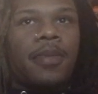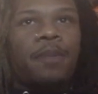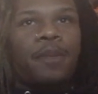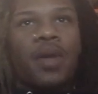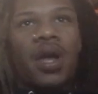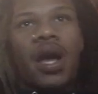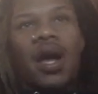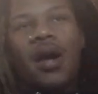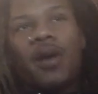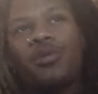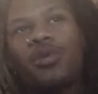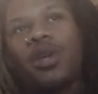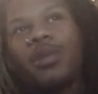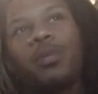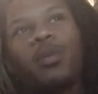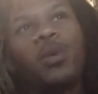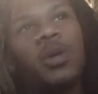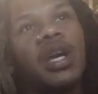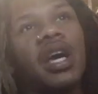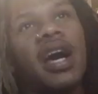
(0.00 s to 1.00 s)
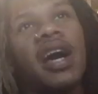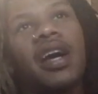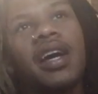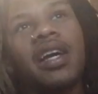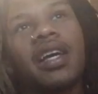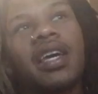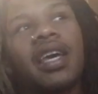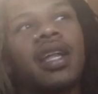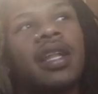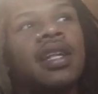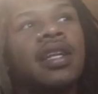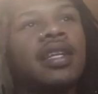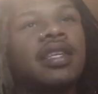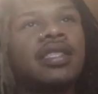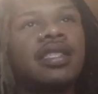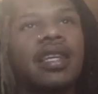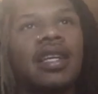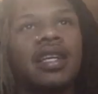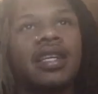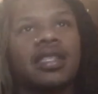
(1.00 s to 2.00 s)
Nah, we we out here killing
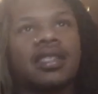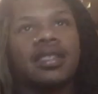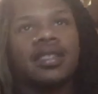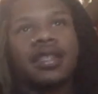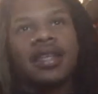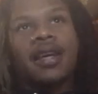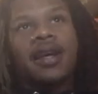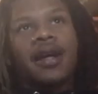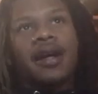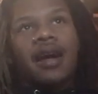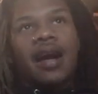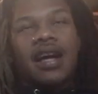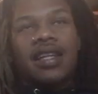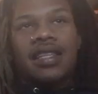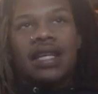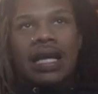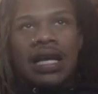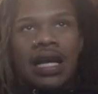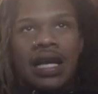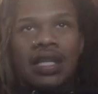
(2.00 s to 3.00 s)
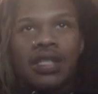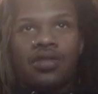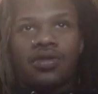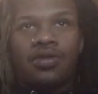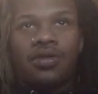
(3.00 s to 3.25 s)
these niggas. I thought I was